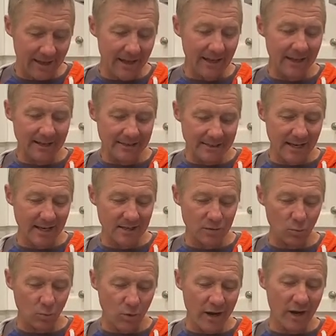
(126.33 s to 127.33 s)
it says,
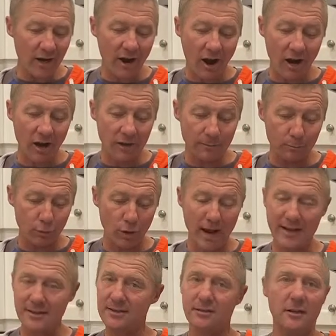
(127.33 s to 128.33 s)
"We are hard
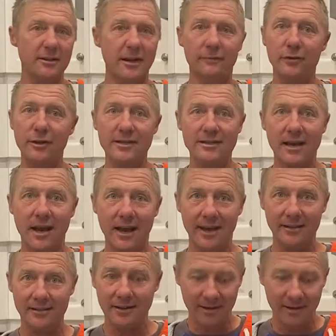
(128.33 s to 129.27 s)
pressed on every side,